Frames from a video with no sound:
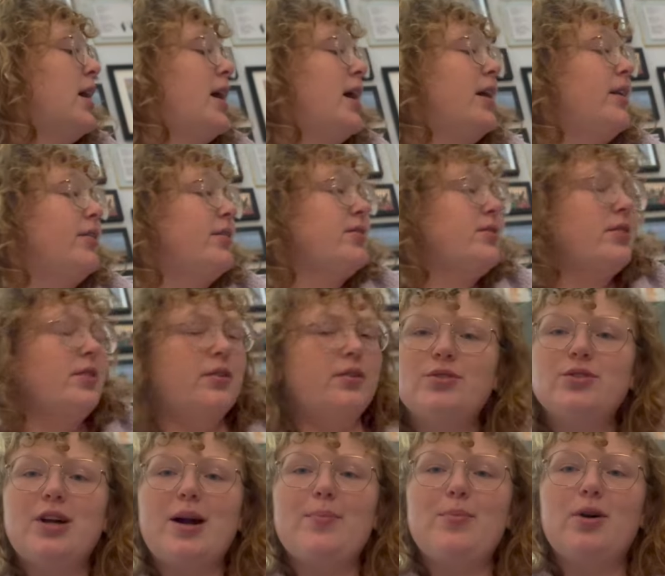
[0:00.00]
and
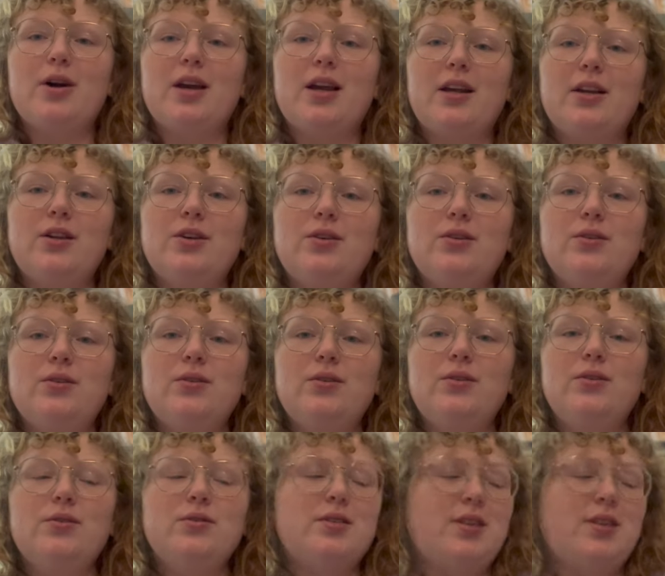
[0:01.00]
also scrapbooking news.